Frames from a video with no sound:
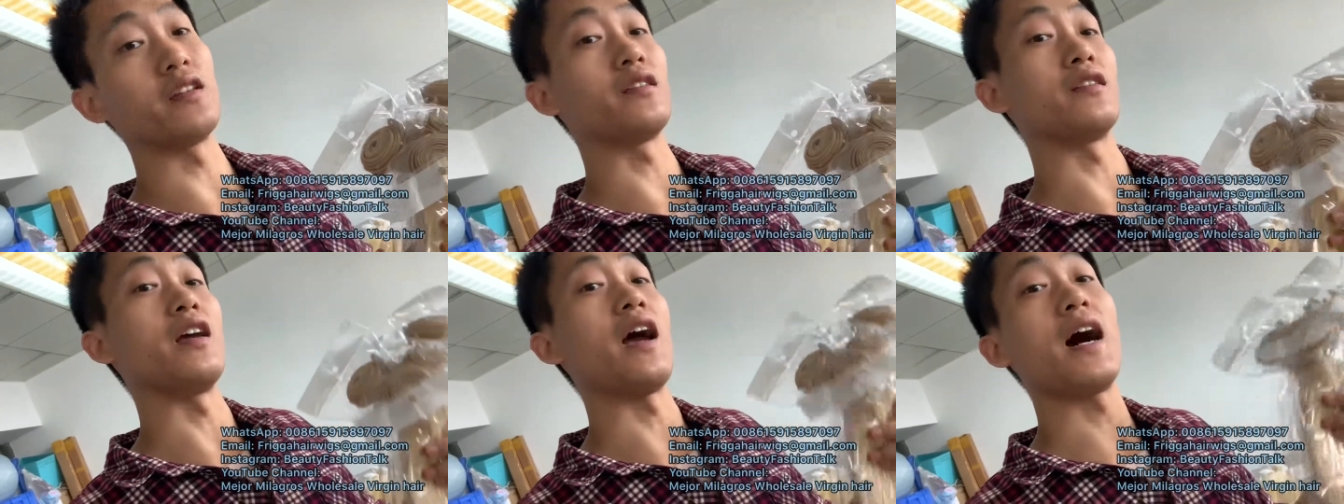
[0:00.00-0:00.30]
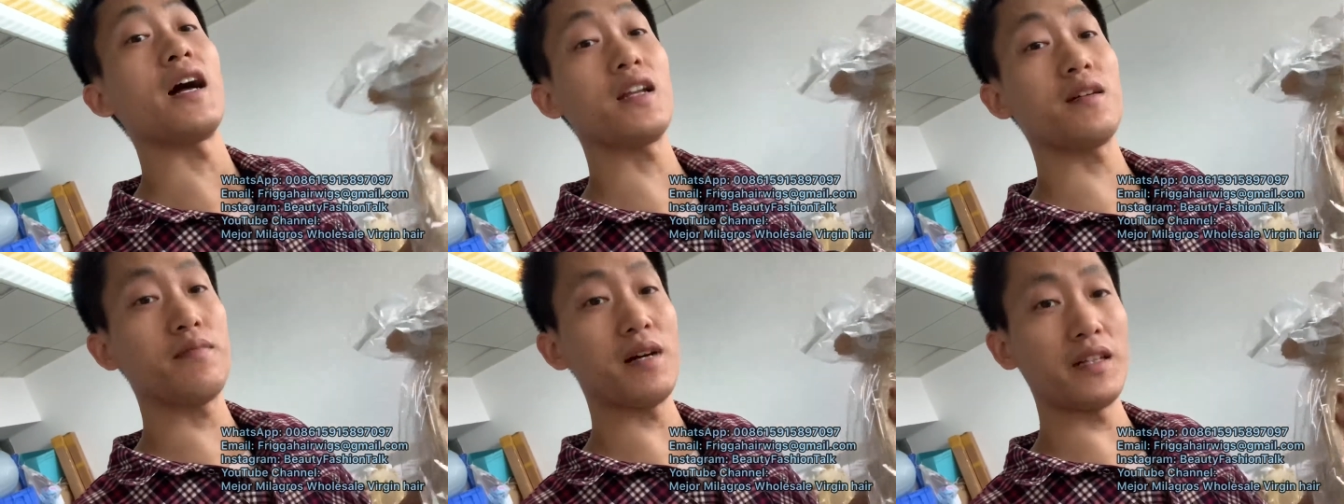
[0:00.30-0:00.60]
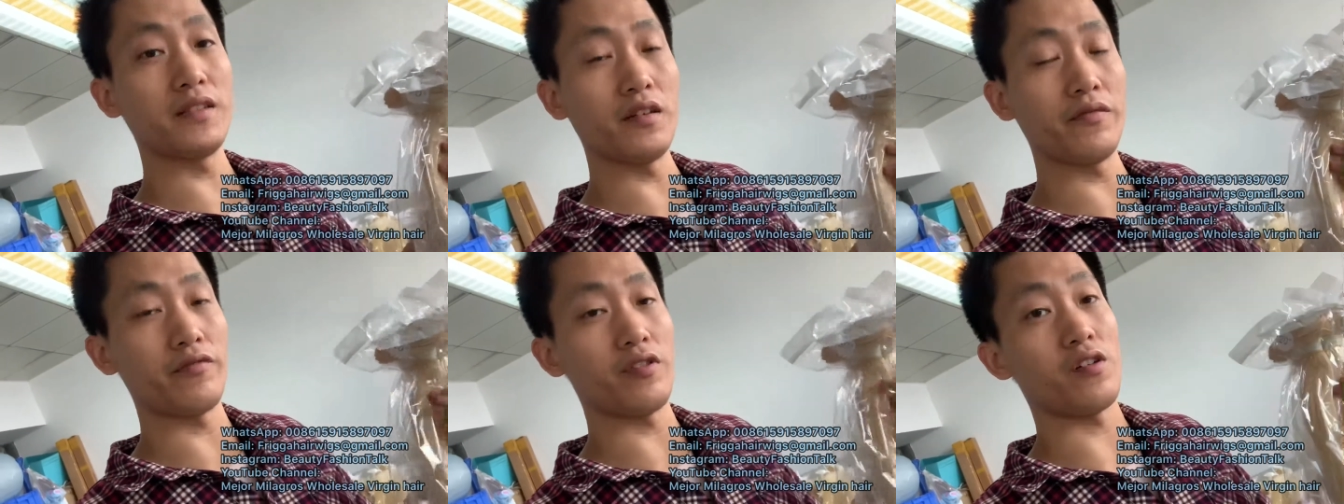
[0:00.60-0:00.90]
the other
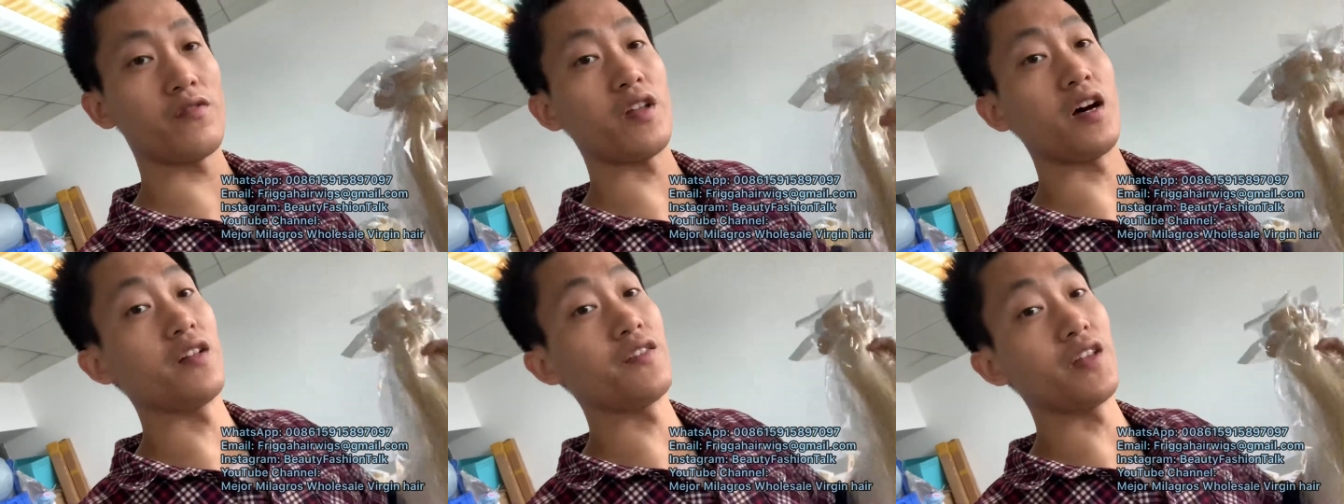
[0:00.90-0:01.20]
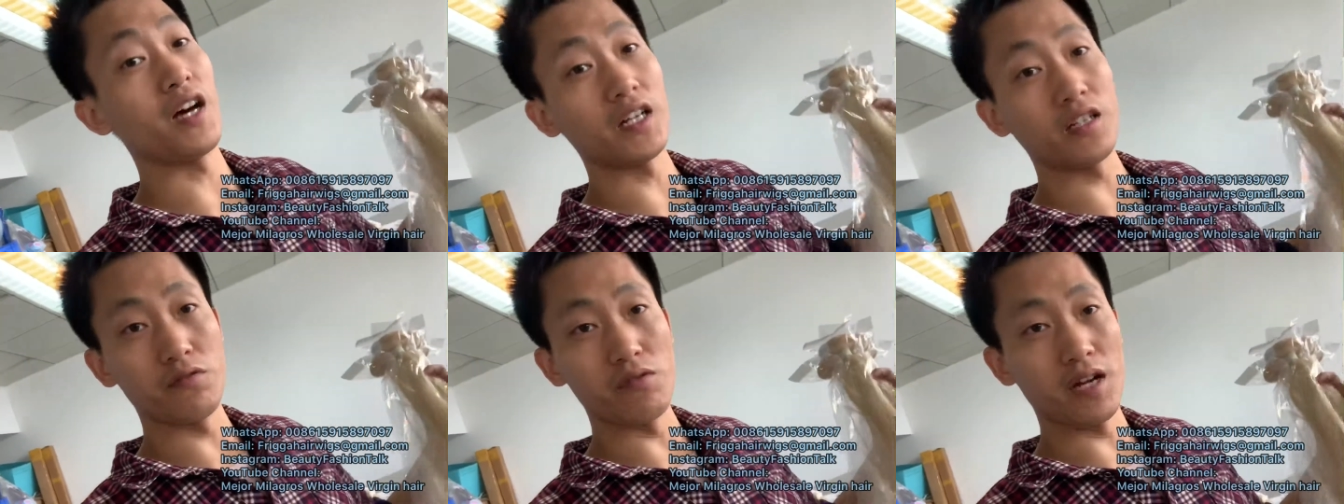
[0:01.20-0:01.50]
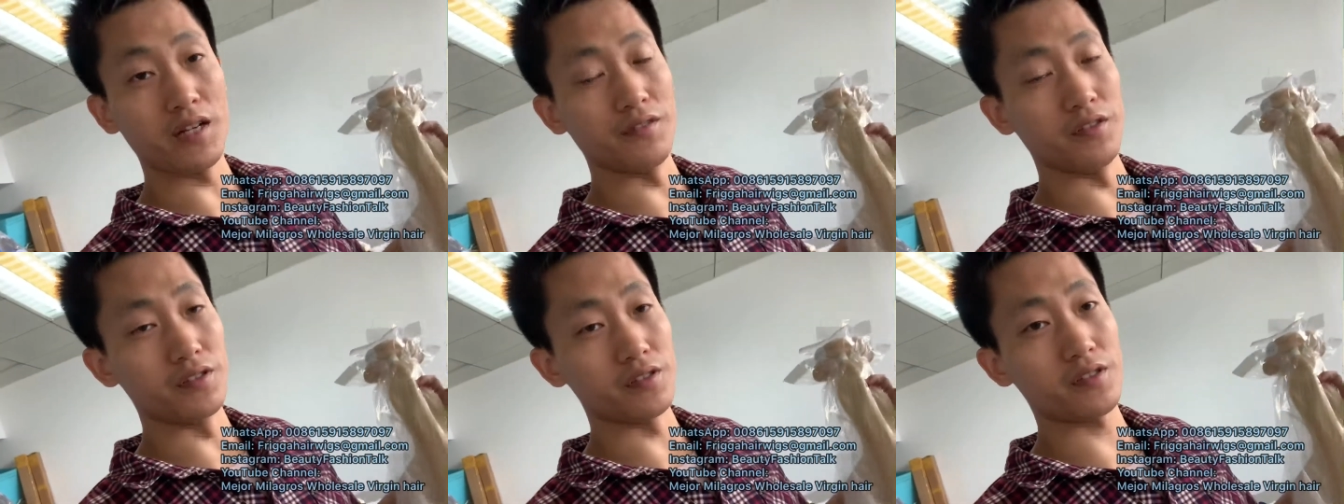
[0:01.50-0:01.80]
bundle from another
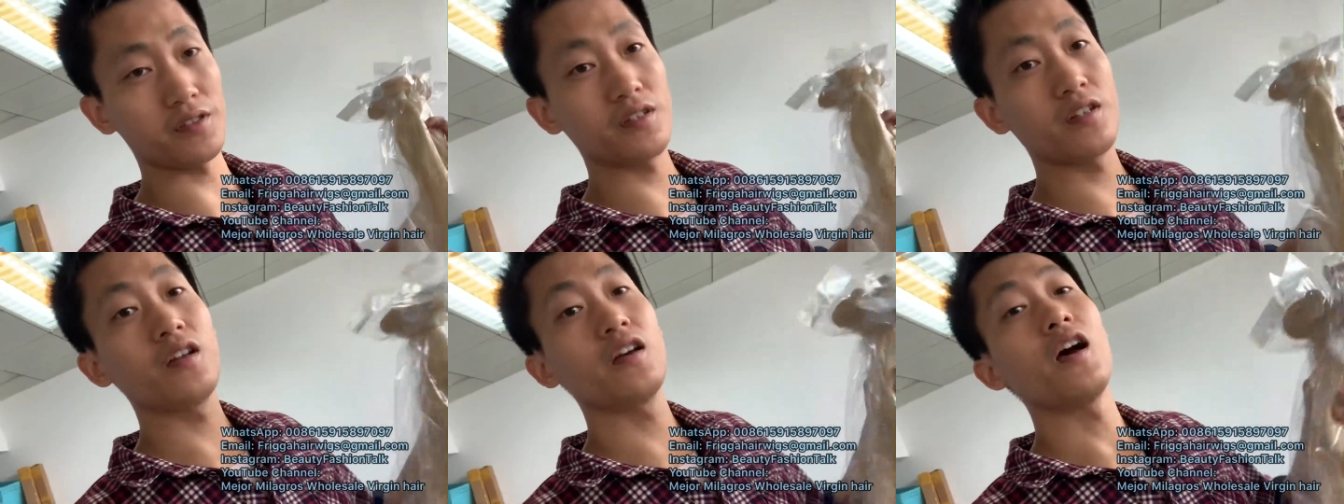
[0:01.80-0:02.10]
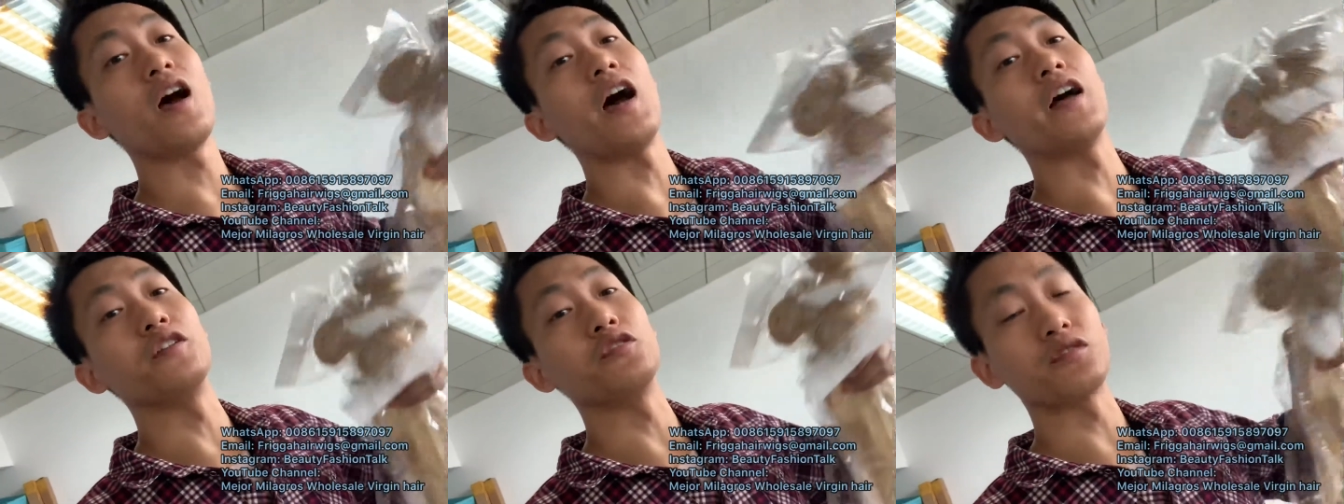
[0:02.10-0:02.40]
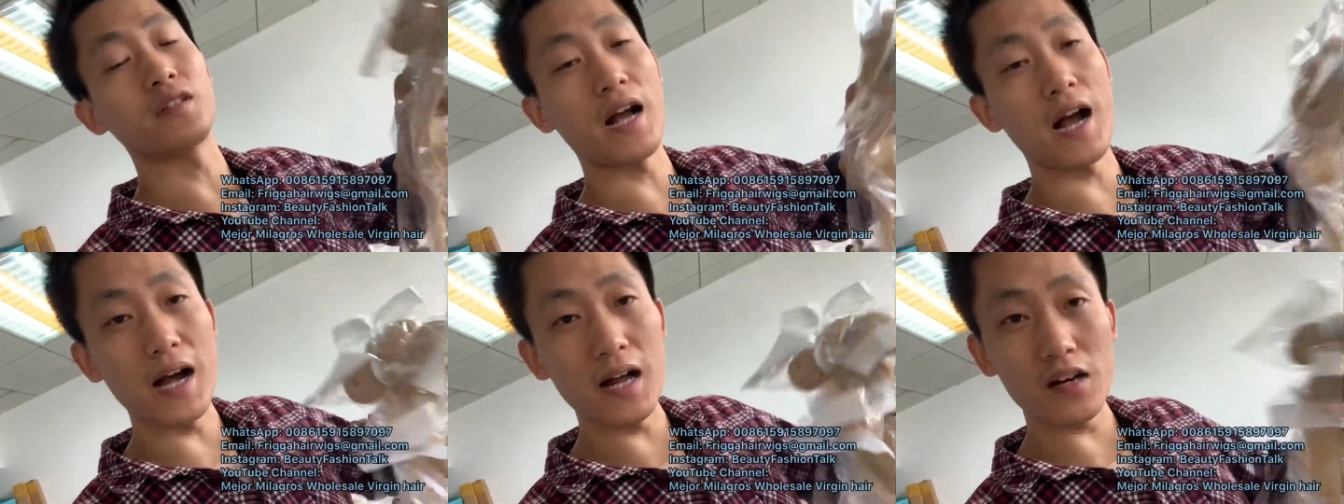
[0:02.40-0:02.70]
vendors and you
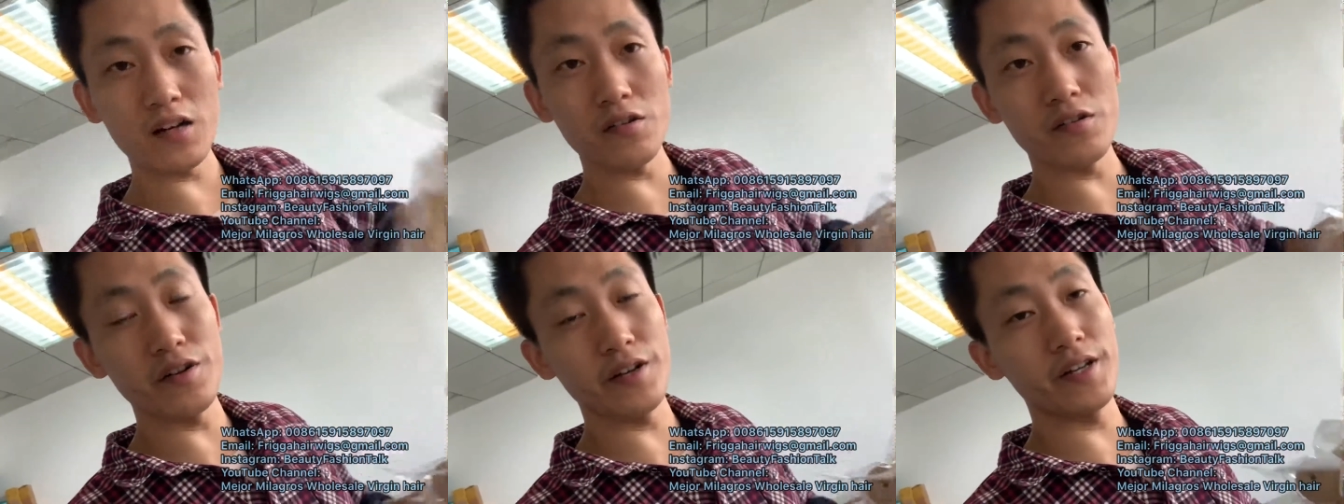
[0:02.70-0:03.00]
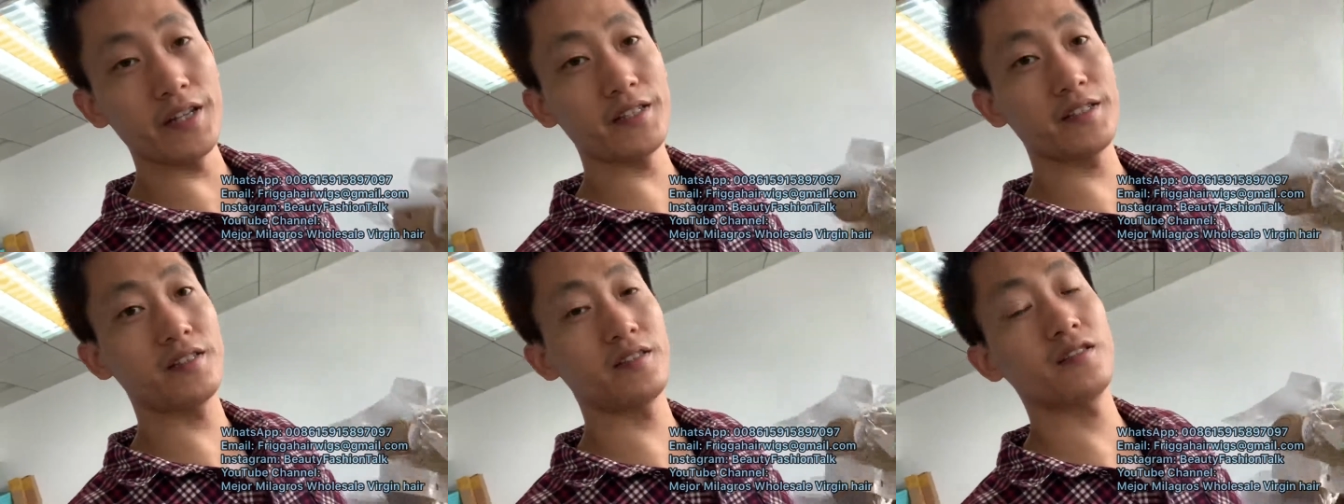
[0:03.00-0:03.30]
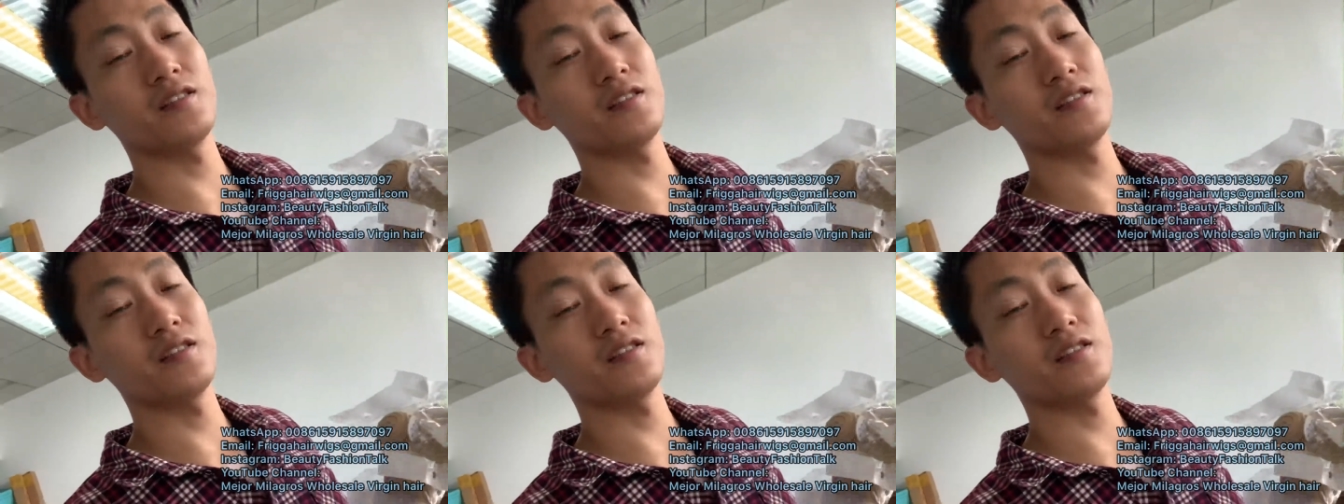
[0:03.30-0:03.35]
color it.